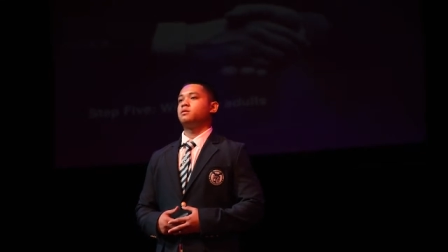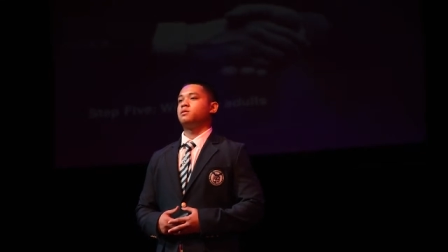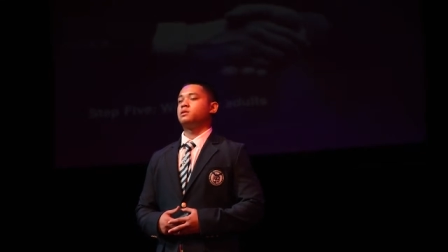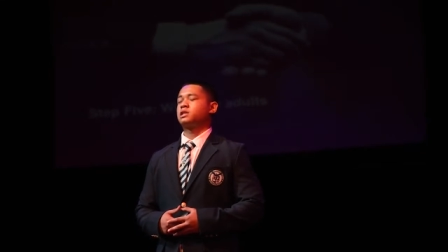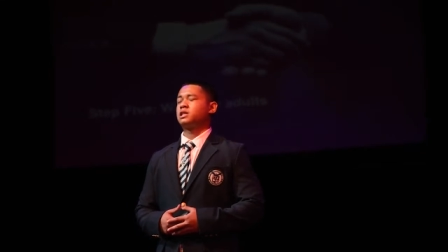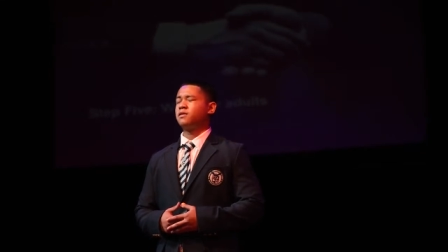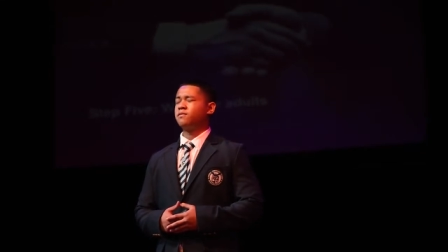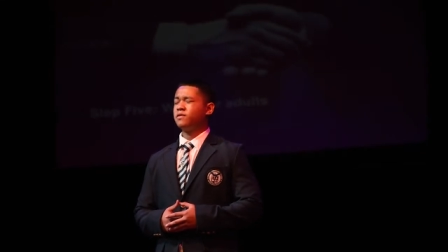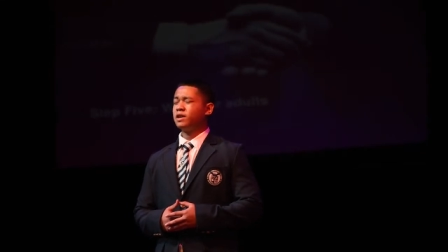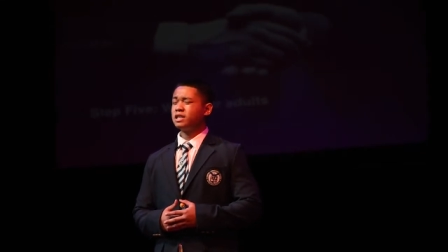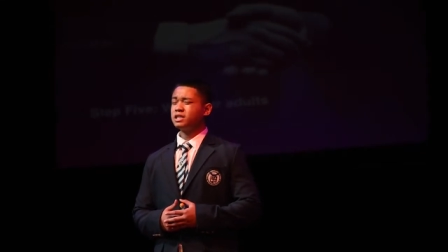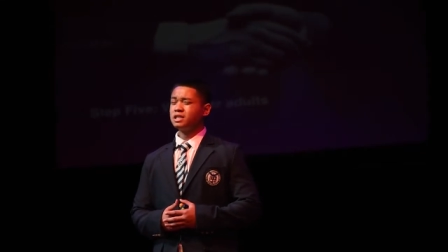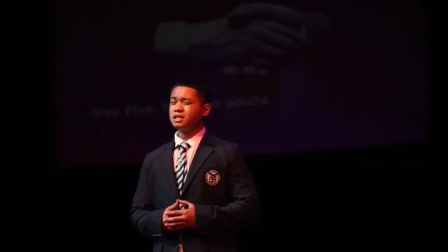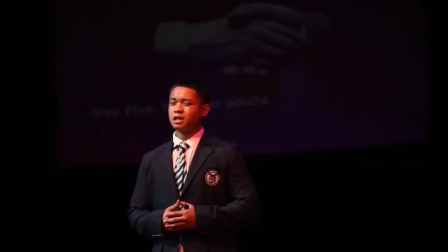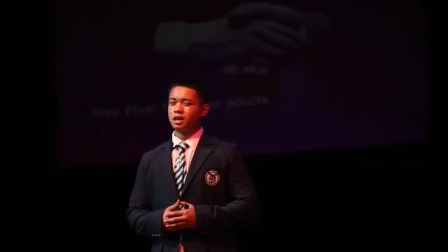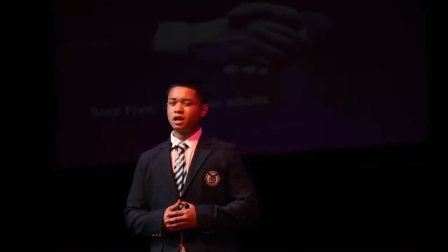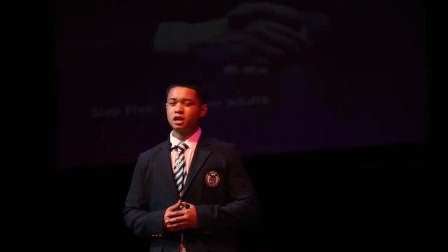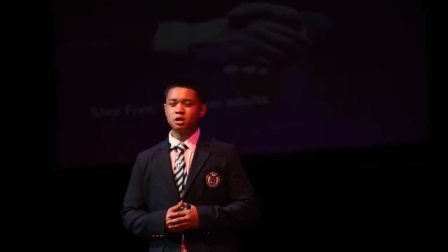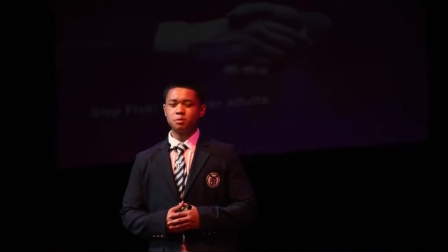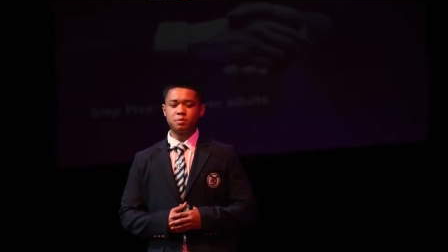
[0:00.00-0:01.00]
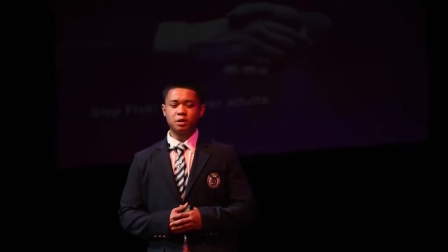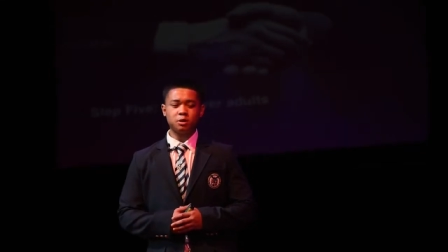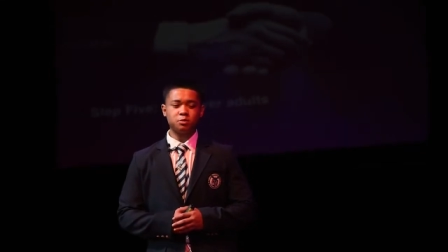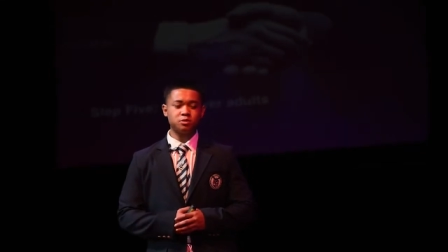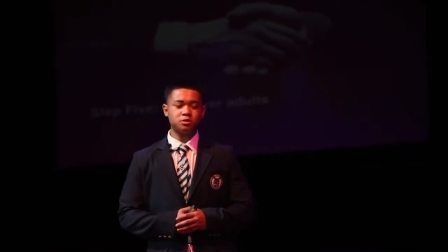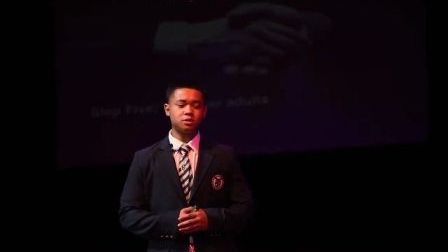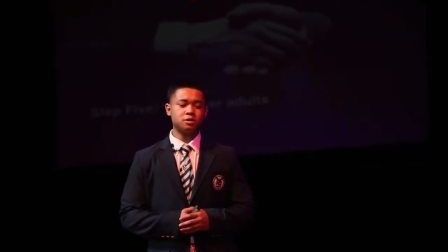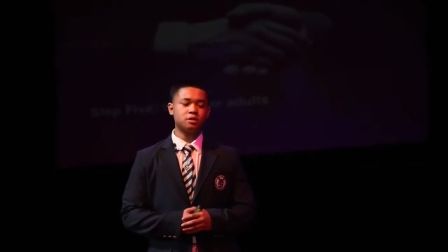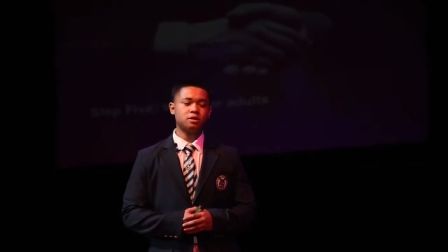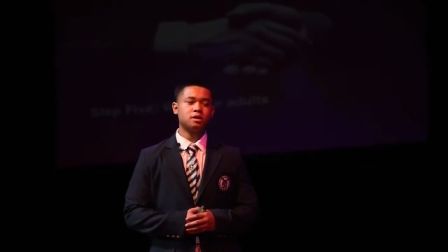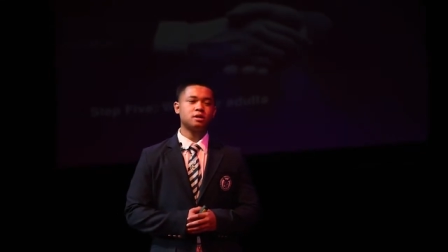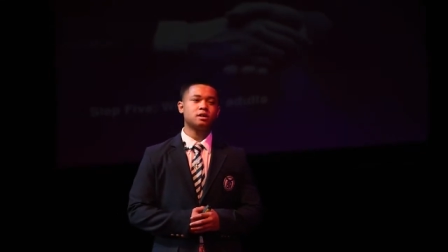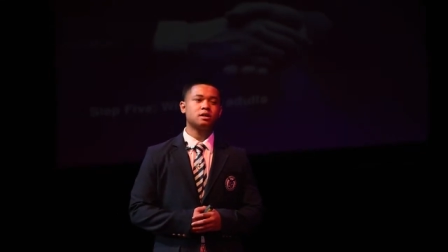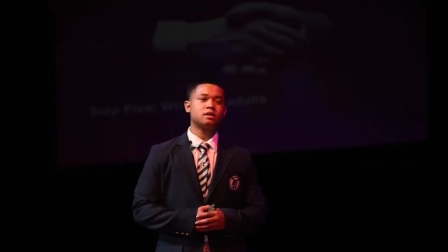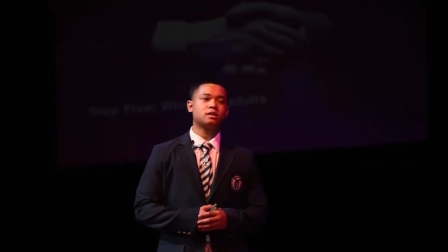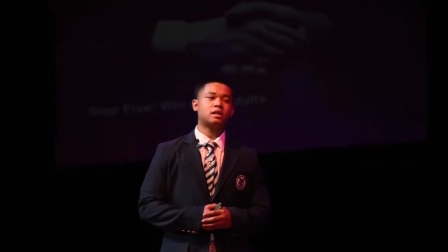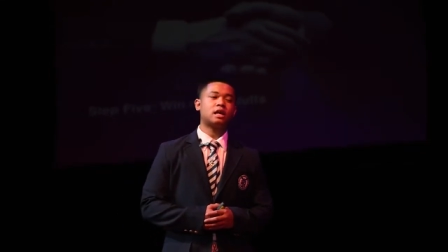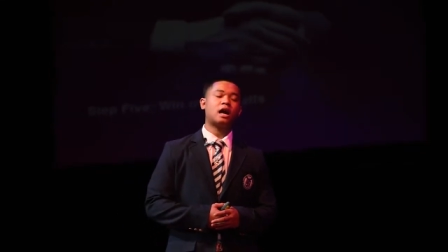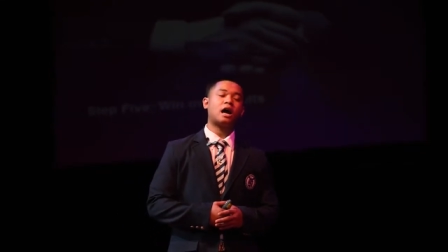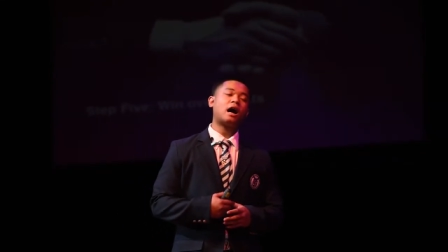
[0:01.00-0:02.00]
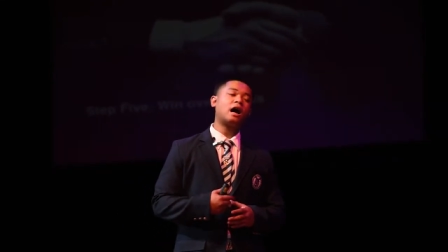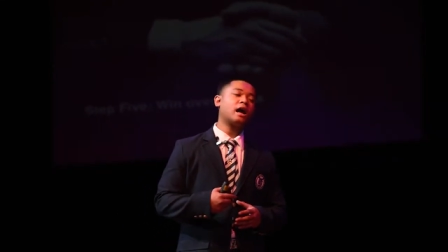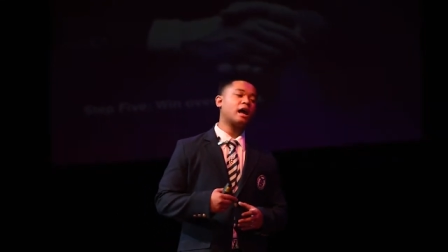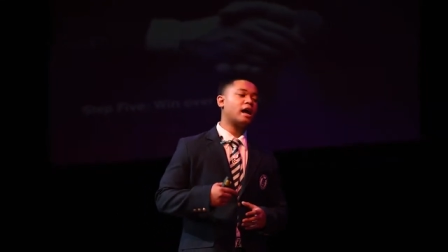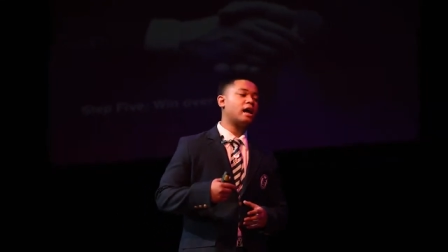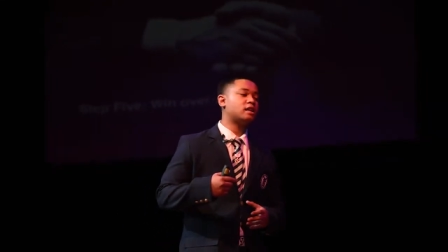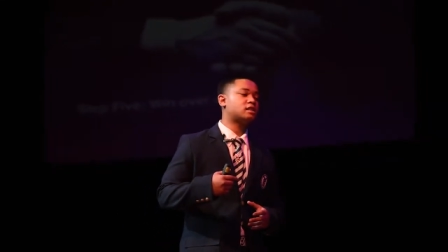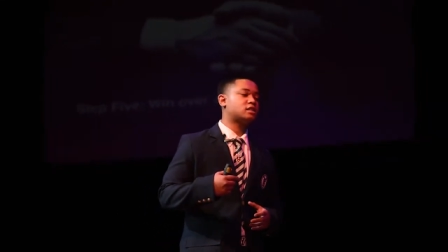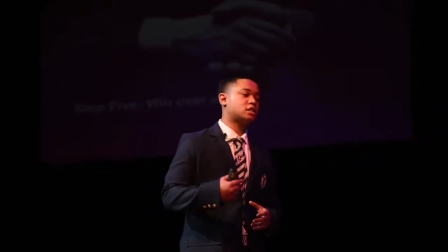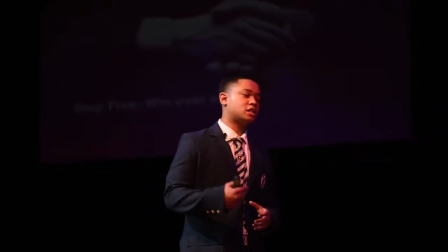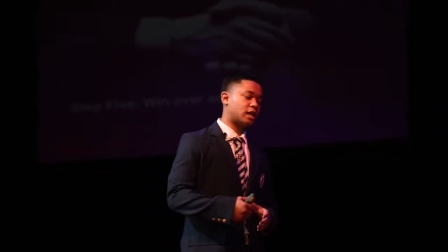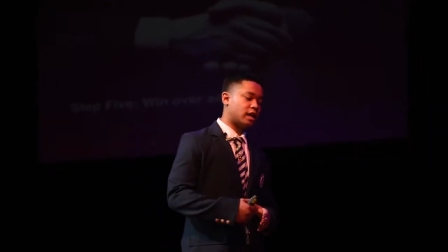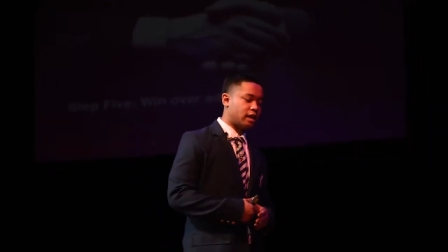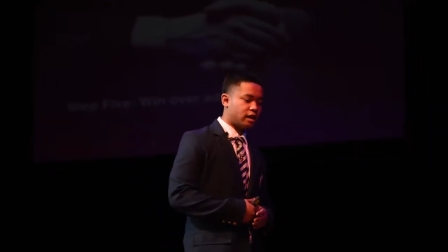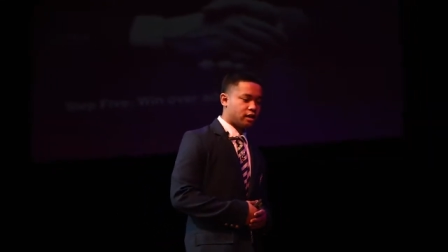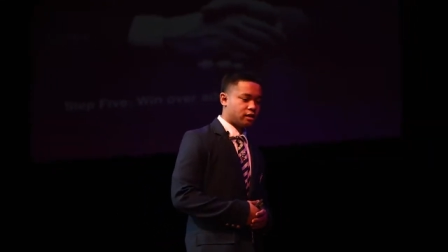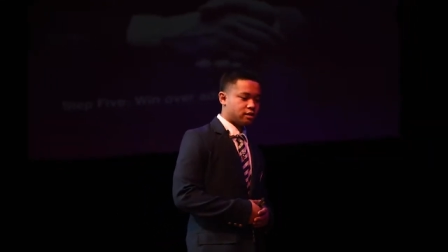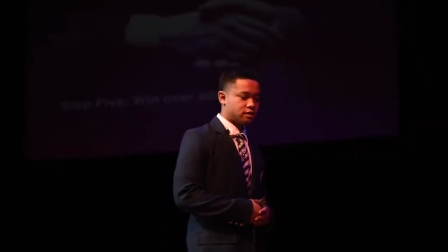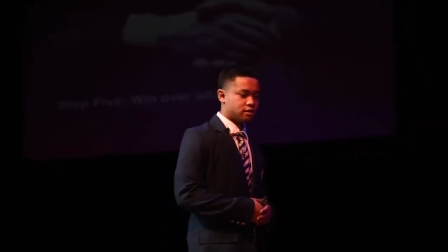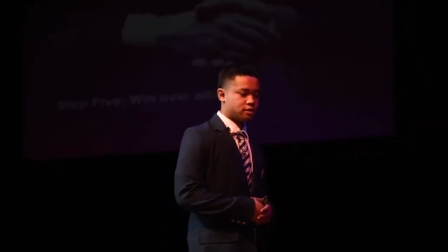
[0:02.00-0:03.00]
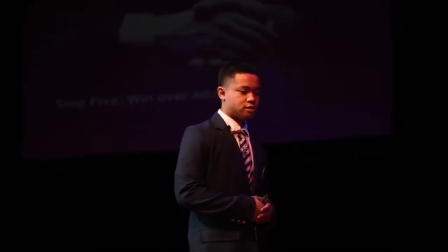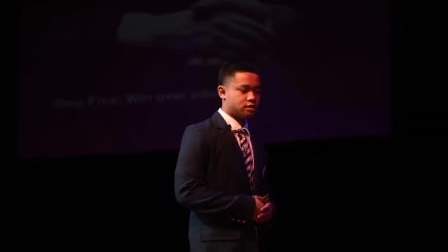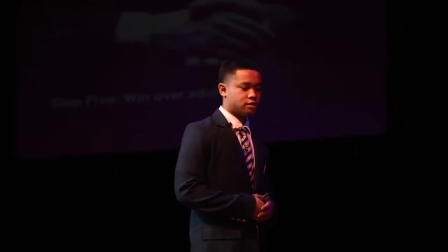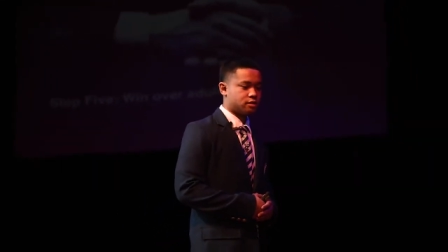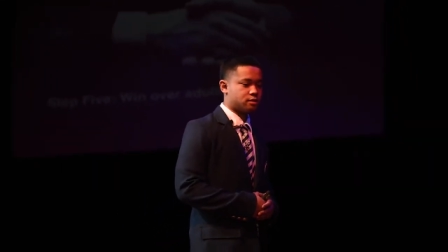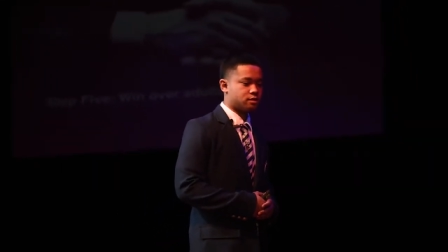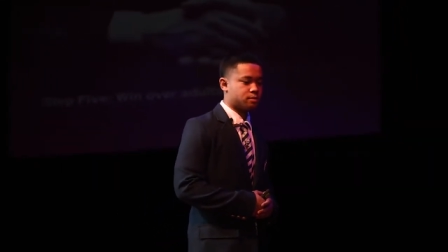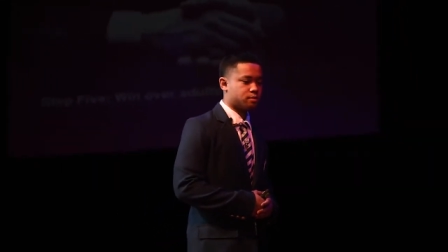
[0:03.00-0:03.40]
was convincing other people that I had changed.